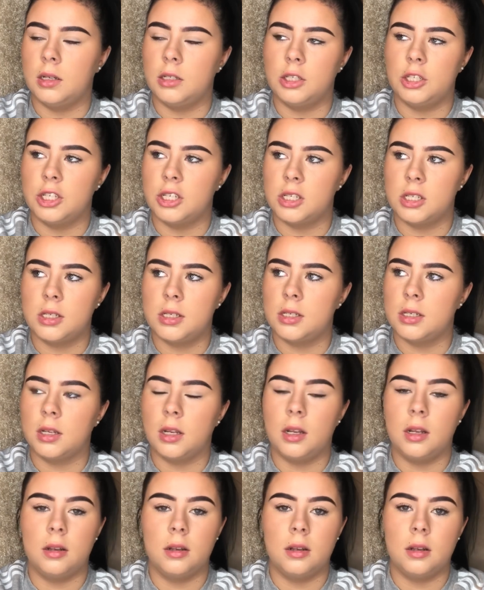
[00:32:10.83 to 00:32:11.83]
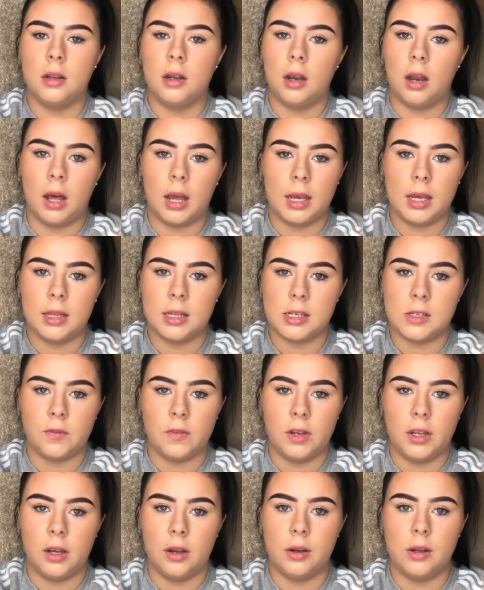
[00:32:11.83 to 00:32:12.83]
just like this
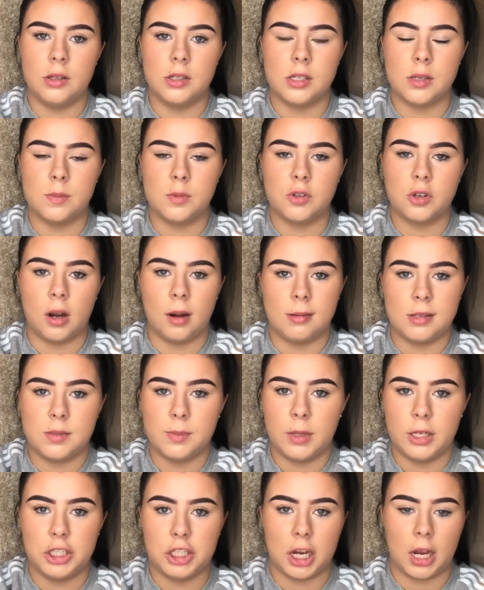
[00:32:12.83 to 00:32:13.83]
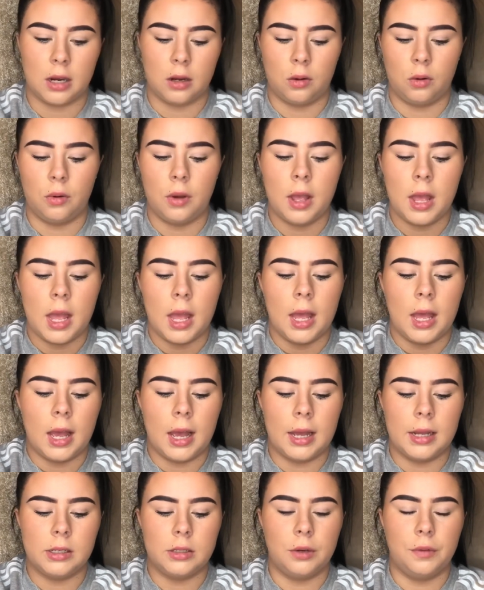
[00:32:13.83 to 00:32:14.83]
video and subscribe to my channel.
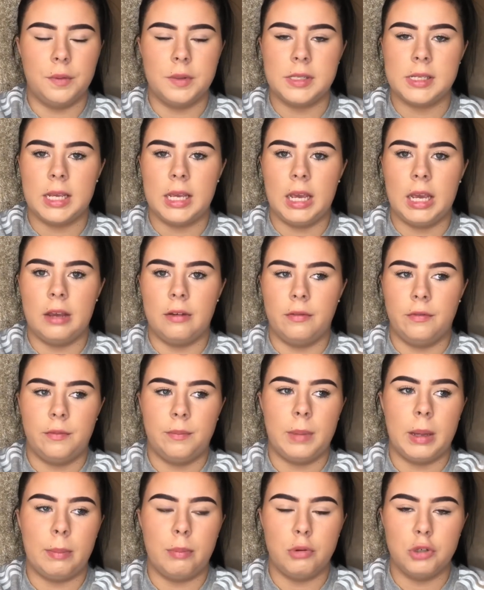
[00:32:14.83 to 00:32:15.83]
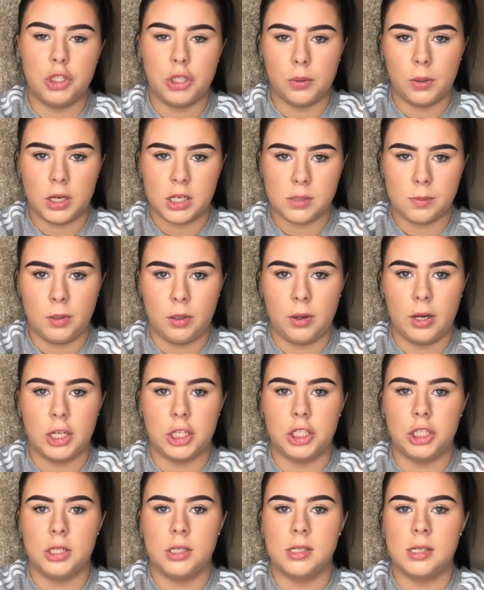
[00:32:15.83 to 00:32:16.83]
And obviously if people do ask me
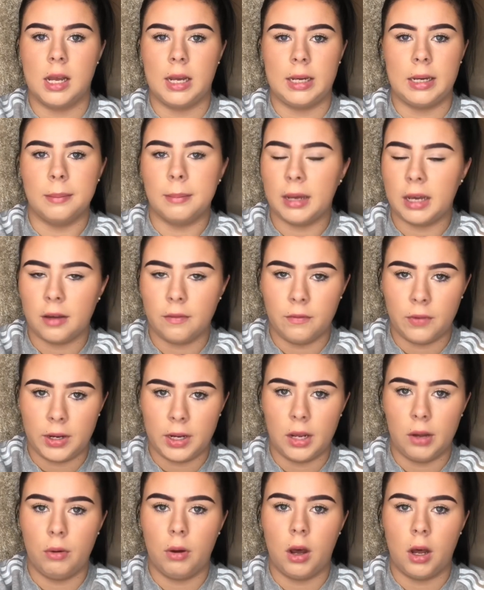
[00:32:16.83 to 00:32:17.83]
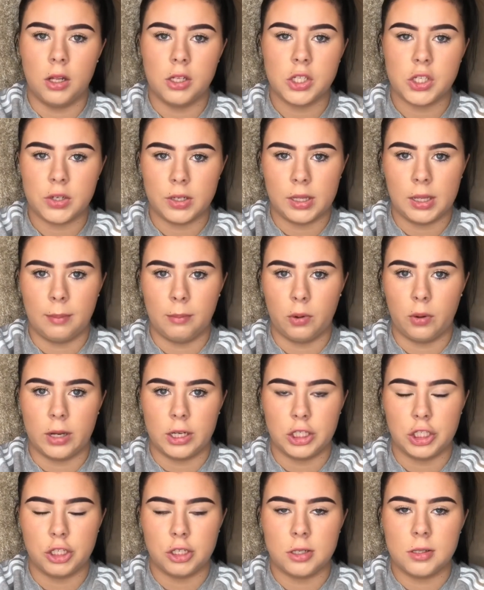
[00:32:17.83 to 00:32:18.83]
questions, I can make a video answering them
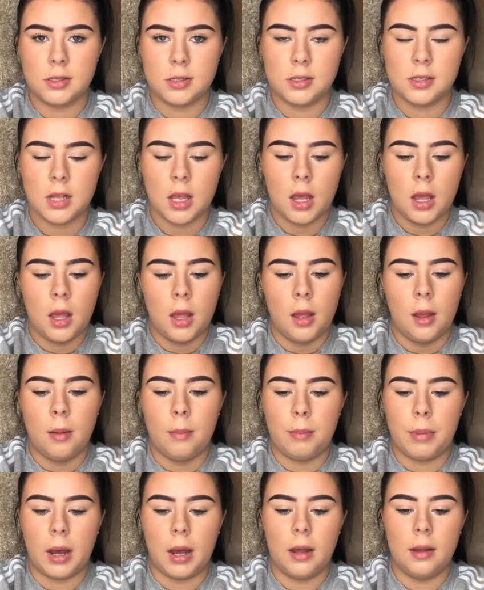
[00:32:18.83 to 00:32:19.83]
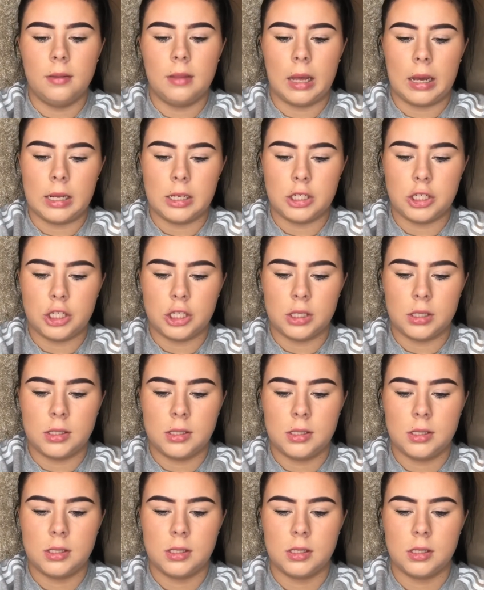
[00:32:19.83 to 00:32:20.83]
questions, but that is
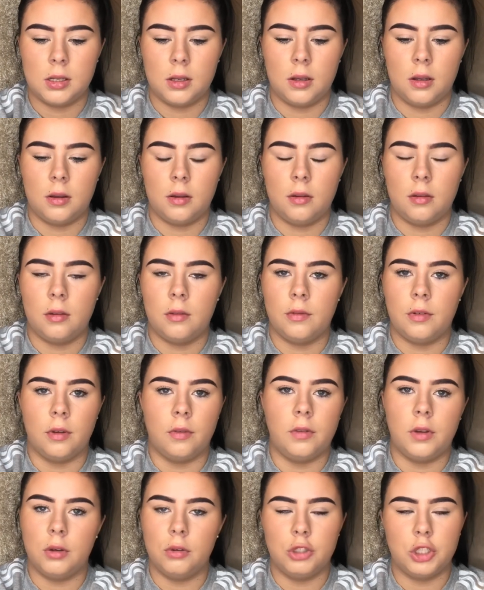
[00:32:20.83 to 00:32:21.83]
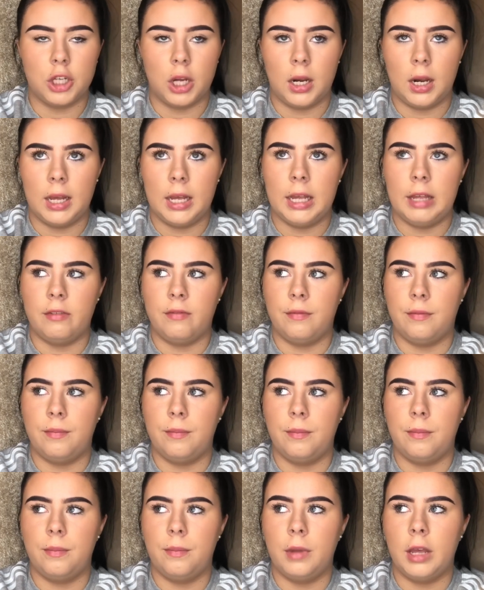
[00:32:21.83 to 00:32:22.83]
just for future. Like if
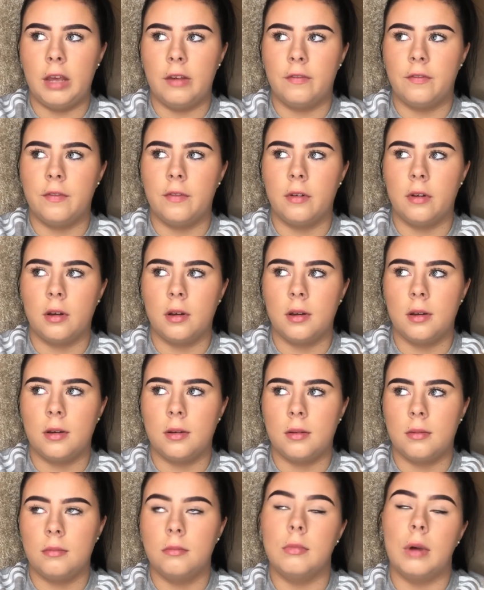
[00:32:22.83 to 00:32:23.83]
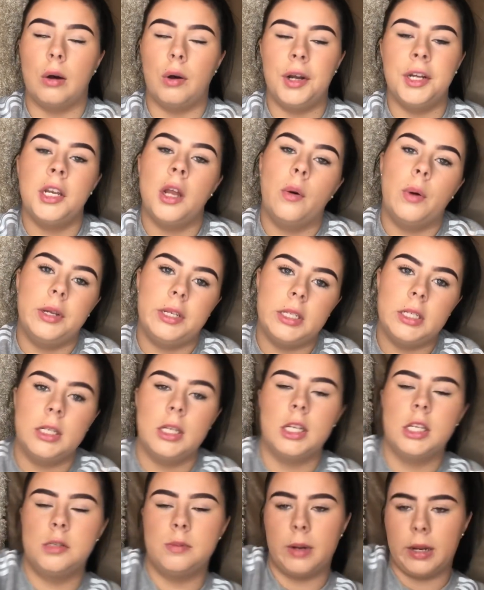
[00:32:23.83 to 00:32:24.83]
well, I know I
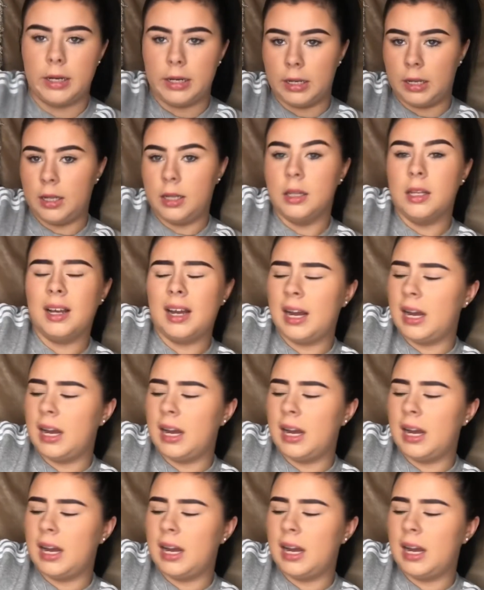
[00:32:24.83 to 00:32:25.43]
didn't explain it in